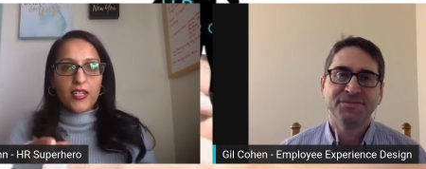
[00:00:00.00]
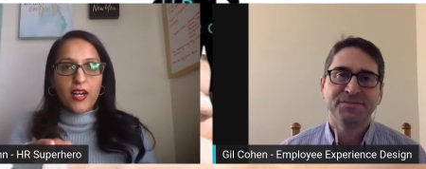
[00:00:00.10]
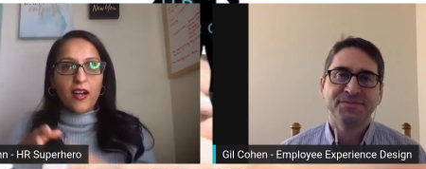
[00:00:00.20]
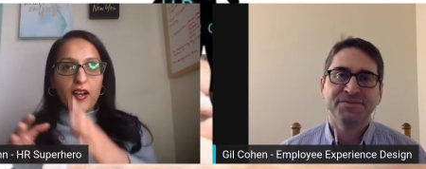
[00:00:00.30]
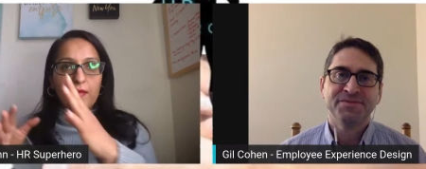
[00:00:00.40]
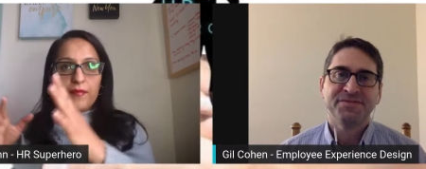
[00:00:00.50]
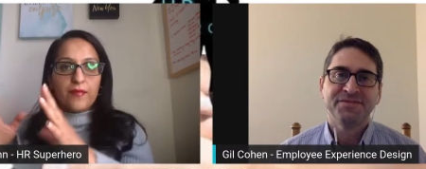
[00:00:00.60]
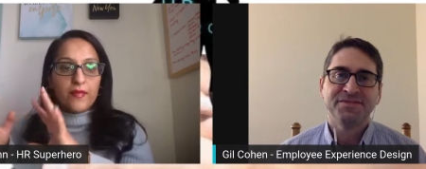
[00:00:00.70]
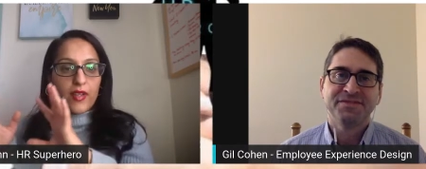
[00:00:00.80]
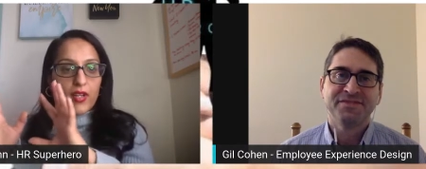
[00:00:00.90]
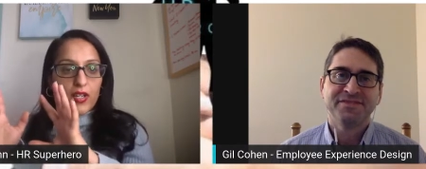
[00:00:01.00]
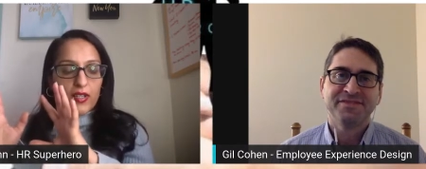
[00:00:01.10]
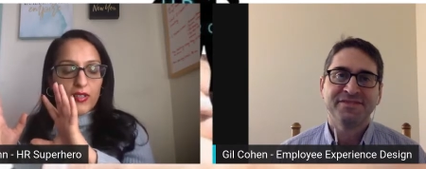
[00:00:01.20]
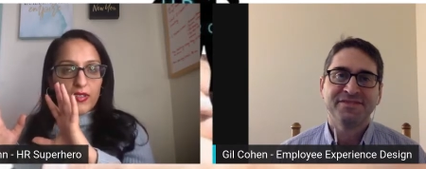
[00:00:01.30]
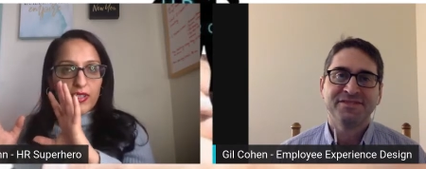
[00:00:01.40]
Speaker 1: um
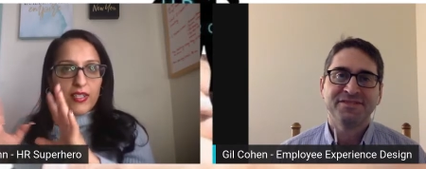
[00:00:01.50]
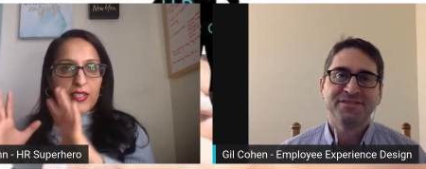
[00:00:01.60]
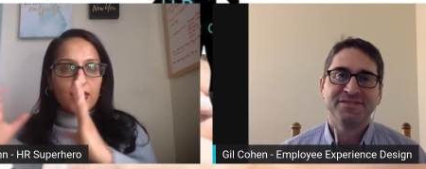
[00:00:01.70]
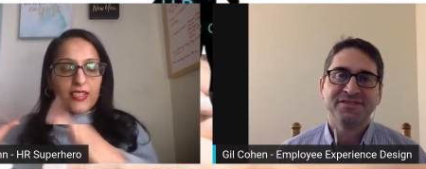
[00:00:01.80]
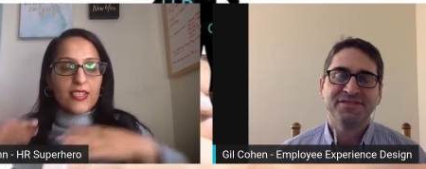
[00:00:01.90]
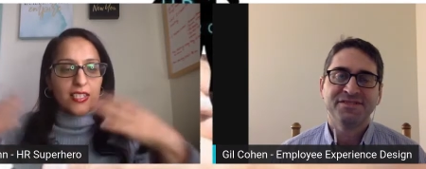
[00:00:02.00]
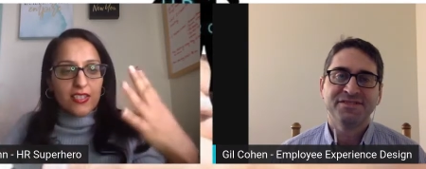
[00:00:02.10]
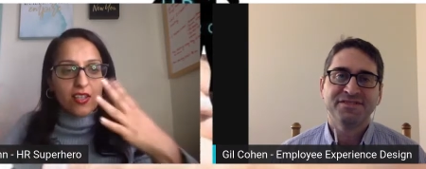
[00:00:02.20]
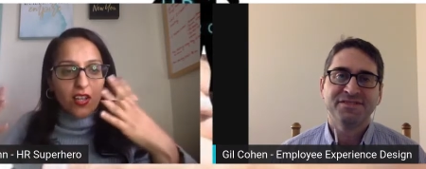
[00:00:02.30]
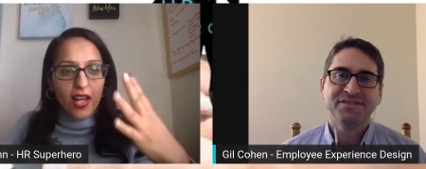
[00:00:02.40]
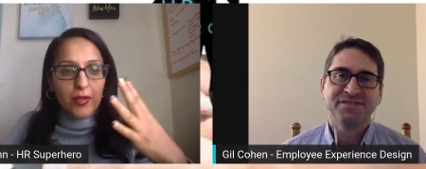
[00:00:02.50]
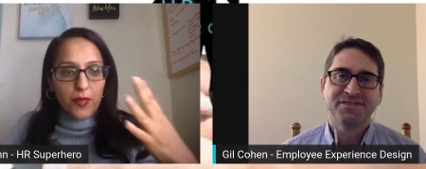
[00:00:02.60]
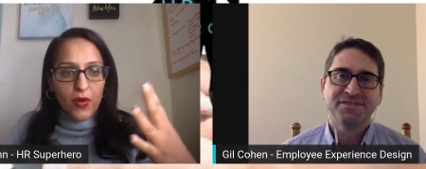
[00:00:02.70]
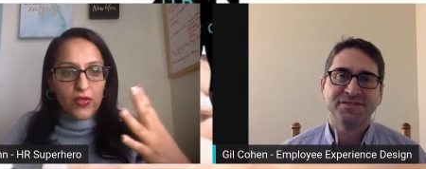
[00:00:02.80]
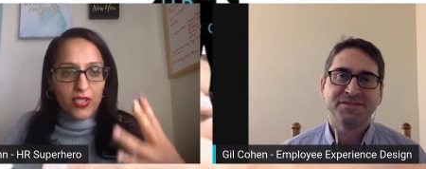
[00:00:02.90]
because um, there's, there's, a lot of
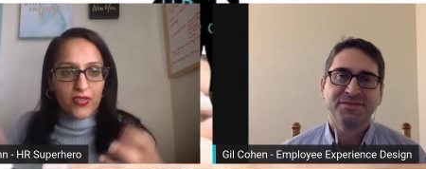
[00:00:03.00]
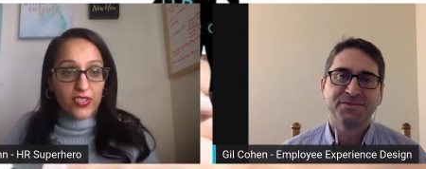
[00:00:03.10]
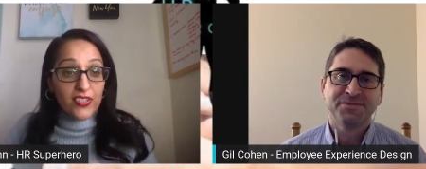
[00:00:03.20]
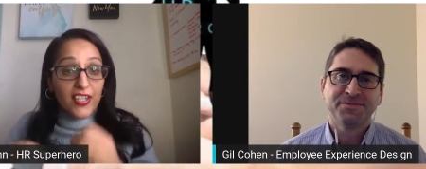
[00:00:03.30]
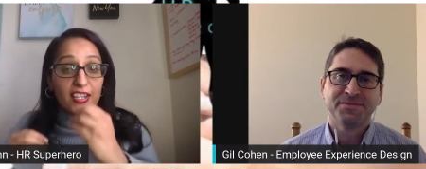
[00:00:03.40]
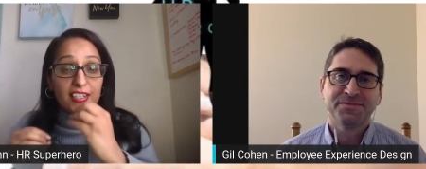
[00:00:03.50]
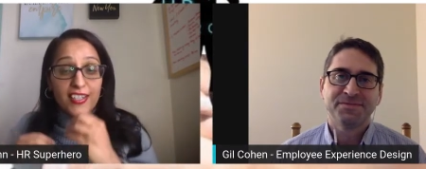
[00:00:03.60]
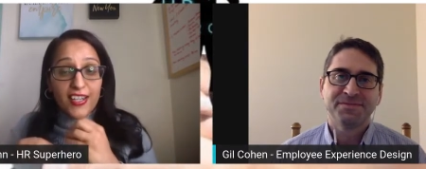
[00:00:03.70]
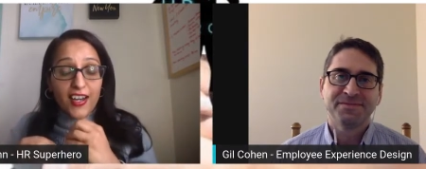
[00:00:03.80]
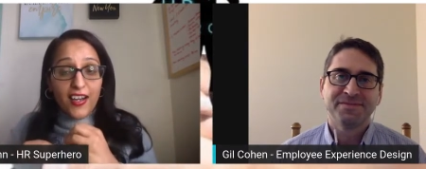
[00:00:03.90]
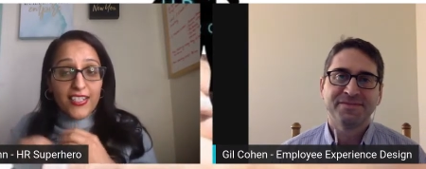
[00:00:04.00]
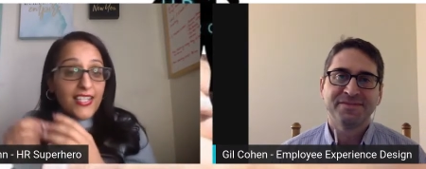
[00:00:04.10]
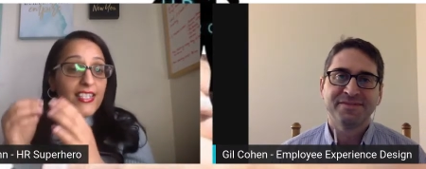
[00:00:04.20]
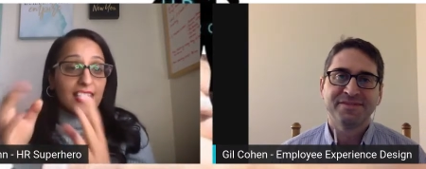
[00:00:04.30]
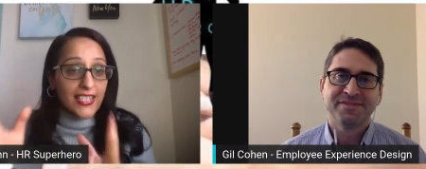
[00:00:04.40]
posts out there saying uh,
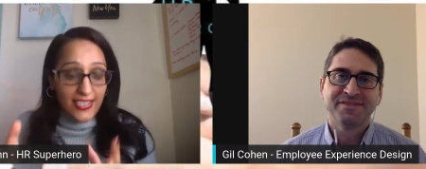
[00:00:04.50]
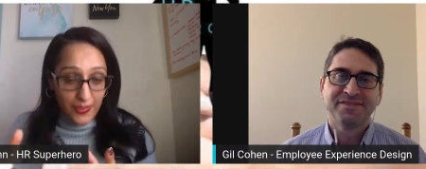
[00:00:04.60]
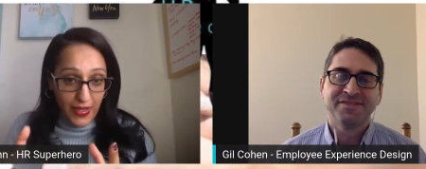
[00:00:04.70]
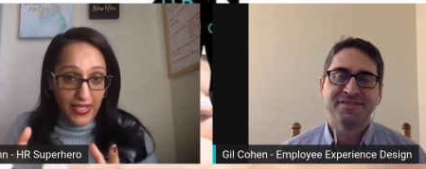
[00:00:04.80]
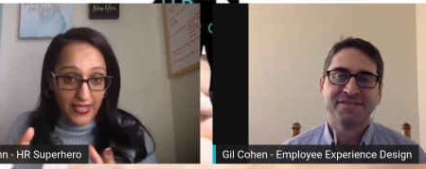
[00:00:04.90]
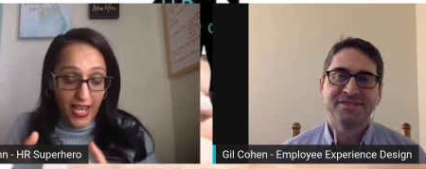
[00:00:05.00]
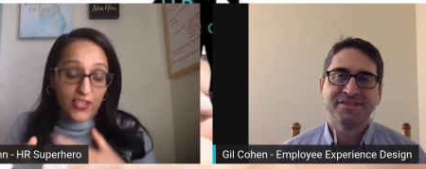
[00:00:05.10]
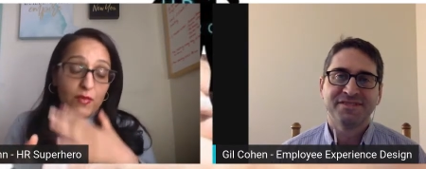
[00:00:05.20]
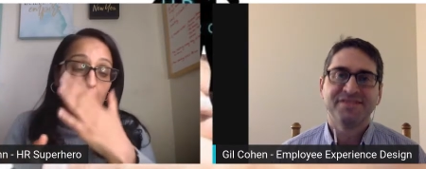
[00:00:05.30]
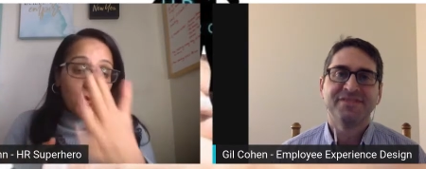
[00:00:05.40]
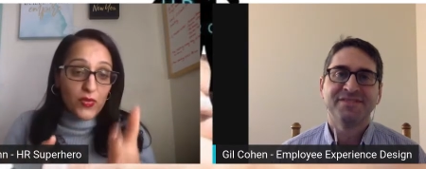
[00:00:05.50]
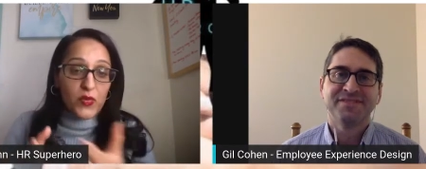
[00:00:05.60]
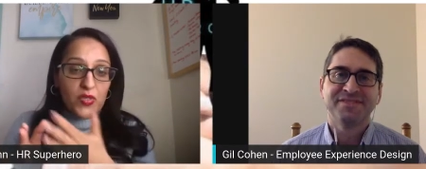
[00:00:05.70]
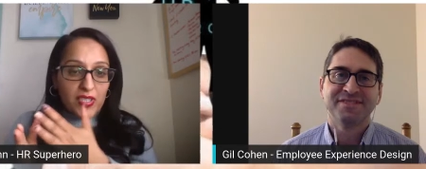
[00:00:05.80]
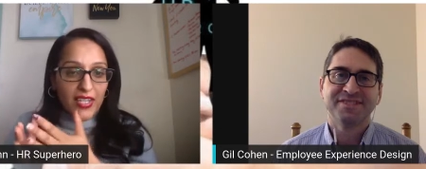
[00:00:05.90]
designate a space. Actually, my post
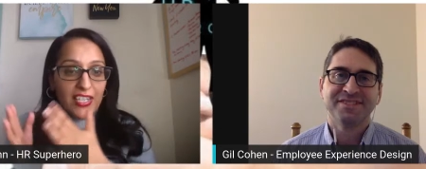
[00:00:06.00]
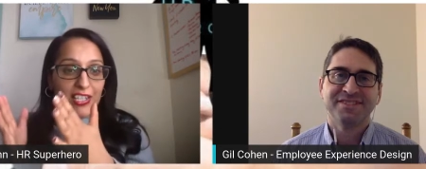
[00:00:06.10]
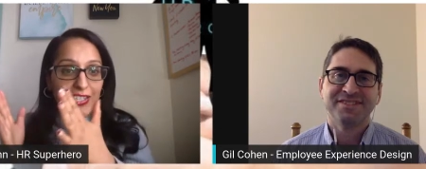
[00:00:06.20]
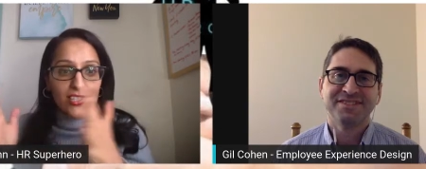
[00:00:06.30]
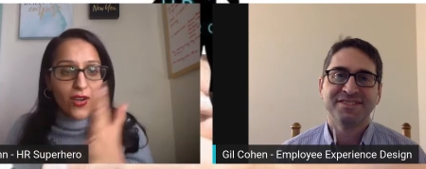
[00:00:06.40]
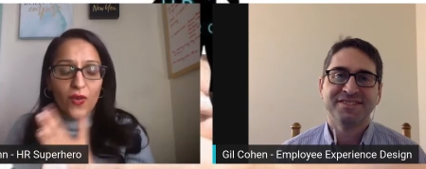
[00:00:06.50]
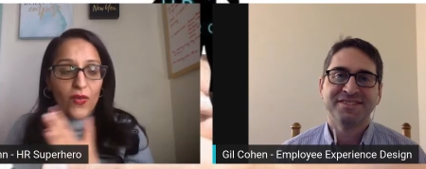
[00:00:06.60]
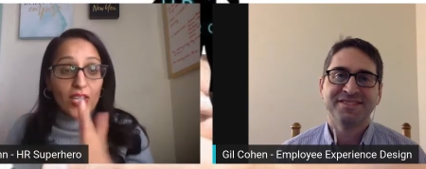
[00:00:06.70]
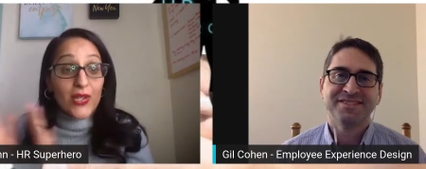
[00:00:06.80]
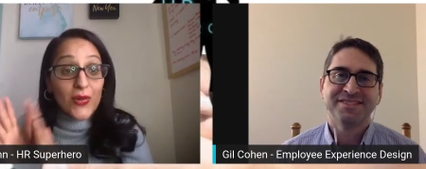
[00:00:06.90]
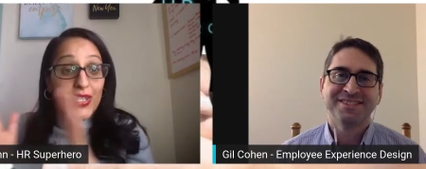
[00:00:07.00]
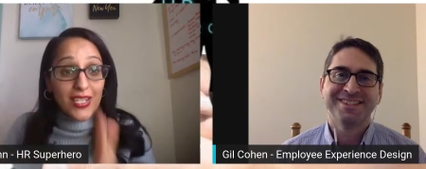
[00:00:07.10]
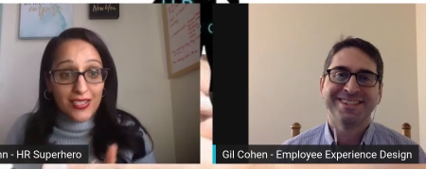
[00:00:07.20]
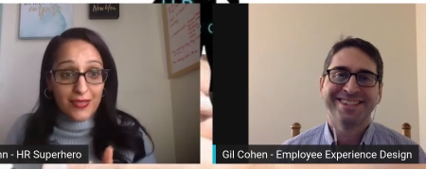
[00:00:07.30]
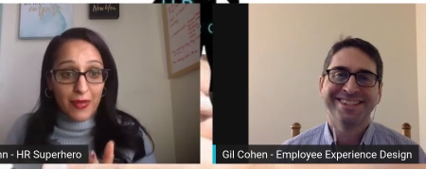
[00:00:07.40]
was like, no, you don't need a
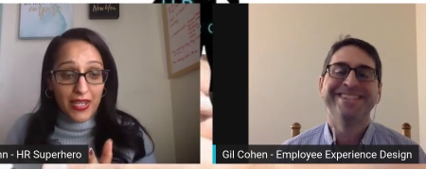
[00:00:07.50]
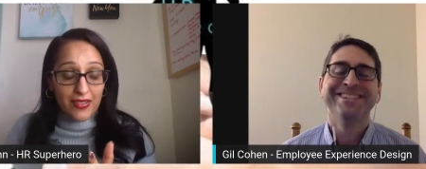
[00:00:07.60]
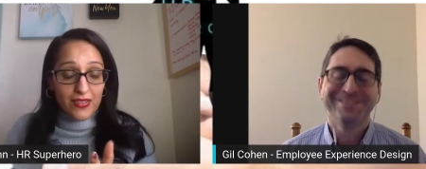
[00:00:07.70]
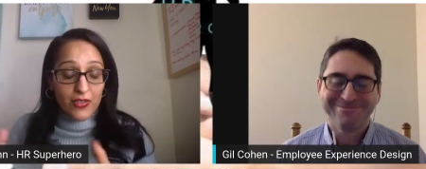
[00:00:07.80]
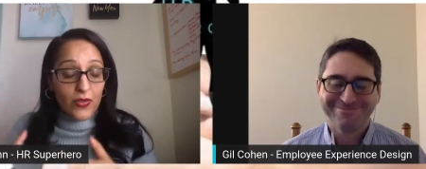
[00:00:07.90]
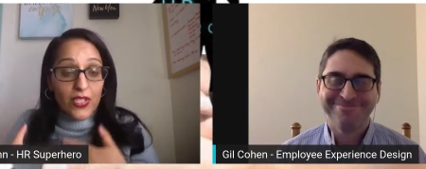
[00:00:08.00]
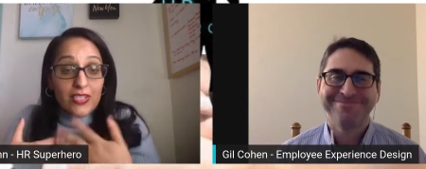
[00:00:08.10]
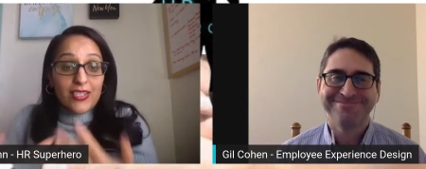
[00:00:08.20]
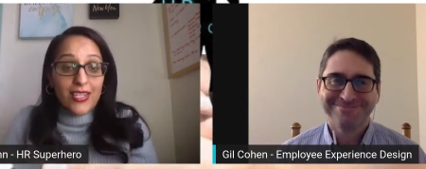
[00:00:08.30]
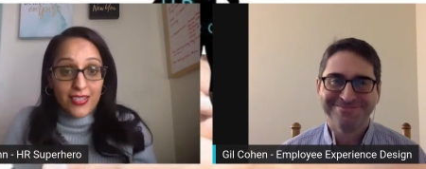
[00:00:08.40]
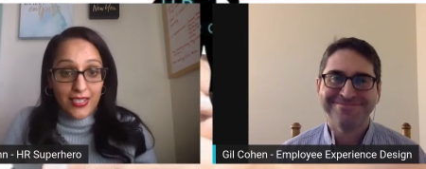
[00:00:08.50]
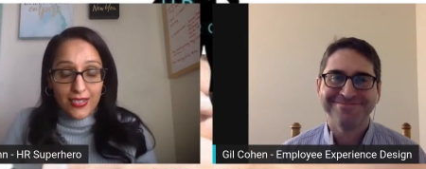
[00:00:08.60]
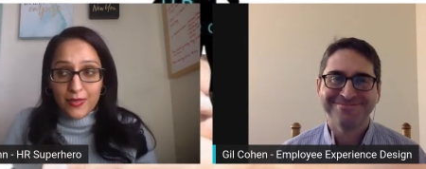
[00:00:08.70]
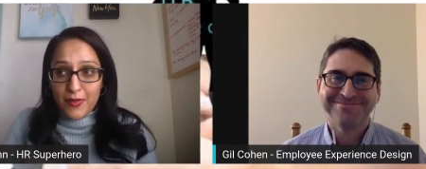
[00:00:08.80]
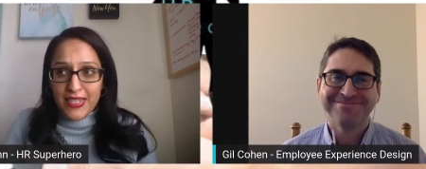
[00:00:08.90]
space. You don't need to designate a
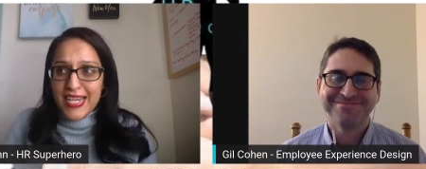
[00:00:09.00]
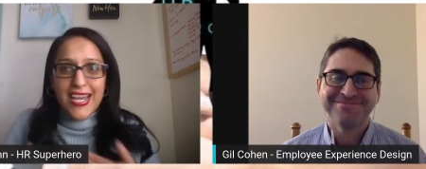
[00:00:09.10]
space.